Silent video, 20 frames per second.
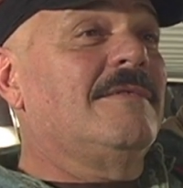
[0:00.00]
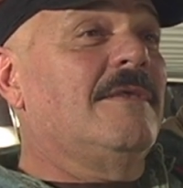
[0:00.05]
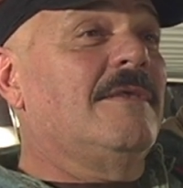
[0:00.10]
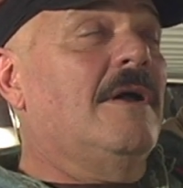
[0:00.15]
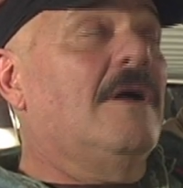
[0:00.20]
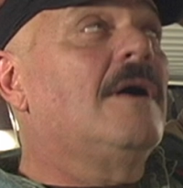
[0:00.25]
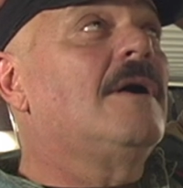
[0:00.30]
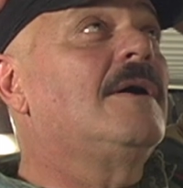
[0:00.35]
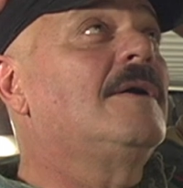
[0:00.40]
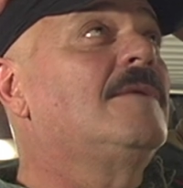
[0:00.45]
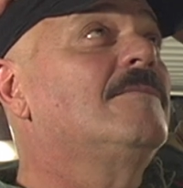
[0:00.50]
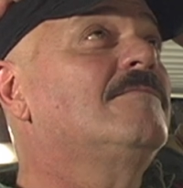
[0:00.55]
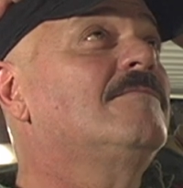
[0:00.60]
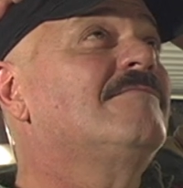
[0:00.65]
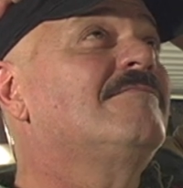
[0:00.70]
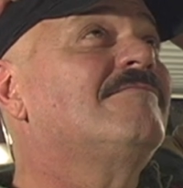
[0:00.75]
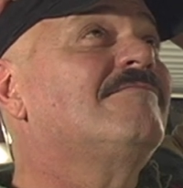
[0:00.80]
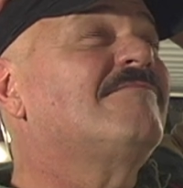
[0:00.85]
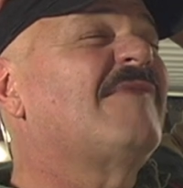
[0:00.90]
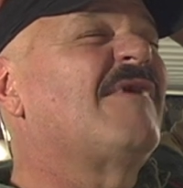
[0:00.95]

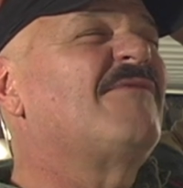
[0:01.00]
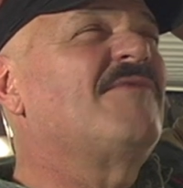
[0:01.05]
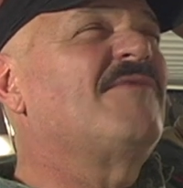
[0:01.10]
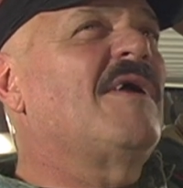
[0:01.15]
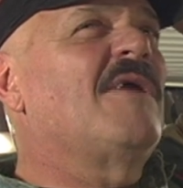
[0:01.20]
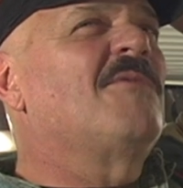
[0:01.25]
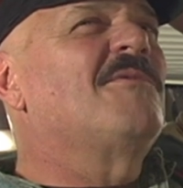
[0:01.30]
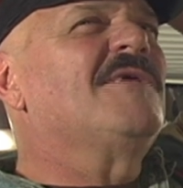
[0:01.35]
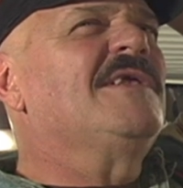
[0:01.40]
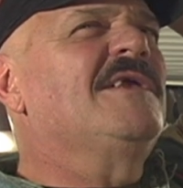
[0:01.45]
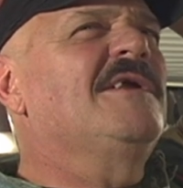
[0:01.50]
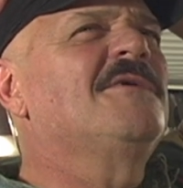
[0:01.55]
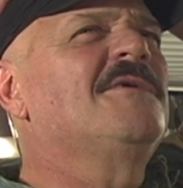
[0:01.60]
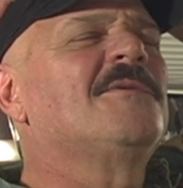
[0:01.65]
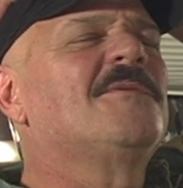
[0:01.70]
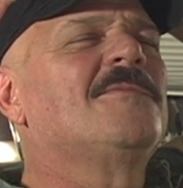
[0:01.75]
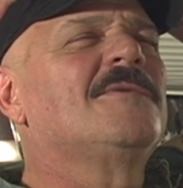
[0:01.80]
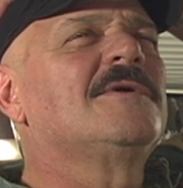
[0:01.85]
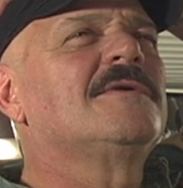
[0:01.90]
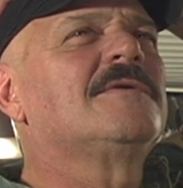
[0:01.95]
I forgot what year
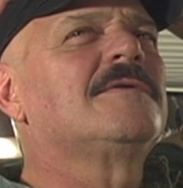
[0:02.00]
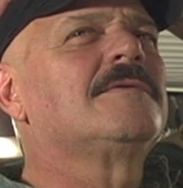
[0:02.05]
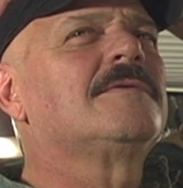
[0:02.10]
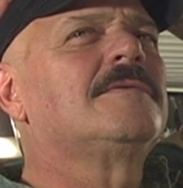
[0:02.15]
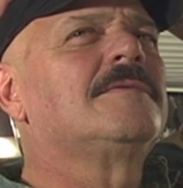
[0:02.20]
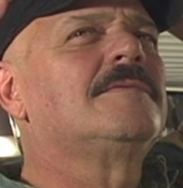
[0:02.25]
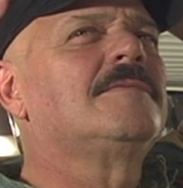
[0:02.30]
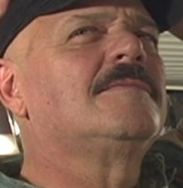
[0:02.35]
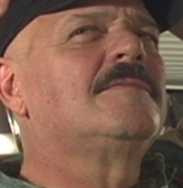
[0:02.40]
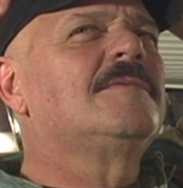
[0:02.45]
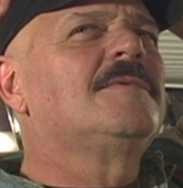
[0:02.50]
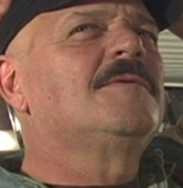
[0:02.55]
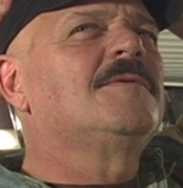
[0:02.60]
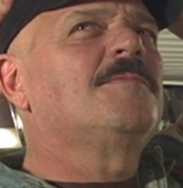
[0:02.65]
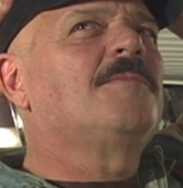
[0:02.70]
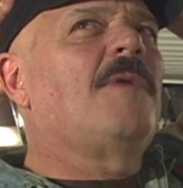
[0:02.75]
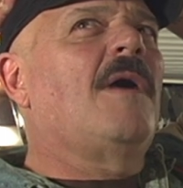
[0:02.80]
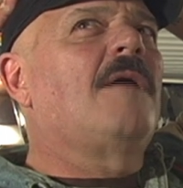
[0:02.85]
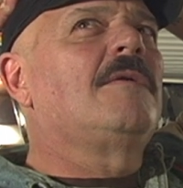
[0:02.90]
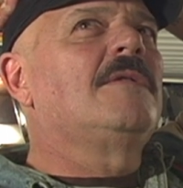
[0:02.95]
it was. It was
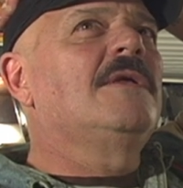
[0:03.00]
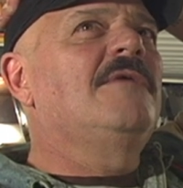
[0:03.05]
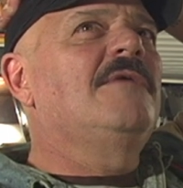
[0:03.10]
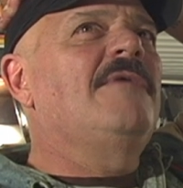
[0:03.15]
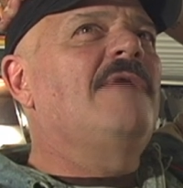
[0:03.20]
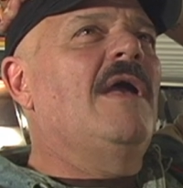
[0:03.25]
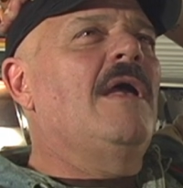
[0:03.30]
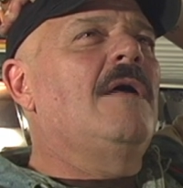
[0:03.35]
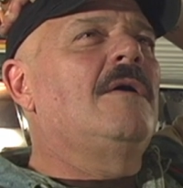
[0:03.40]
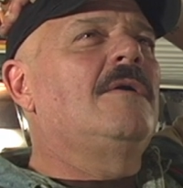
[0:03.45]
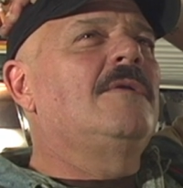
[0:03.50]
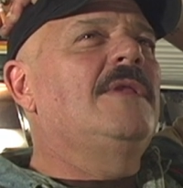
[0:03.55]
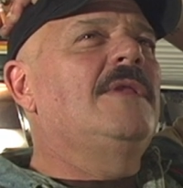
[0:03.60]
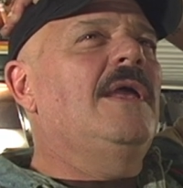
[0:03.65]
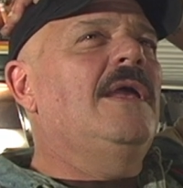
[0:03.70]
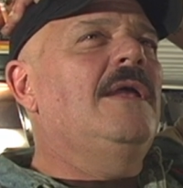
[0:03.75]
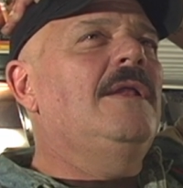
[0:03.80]
probably around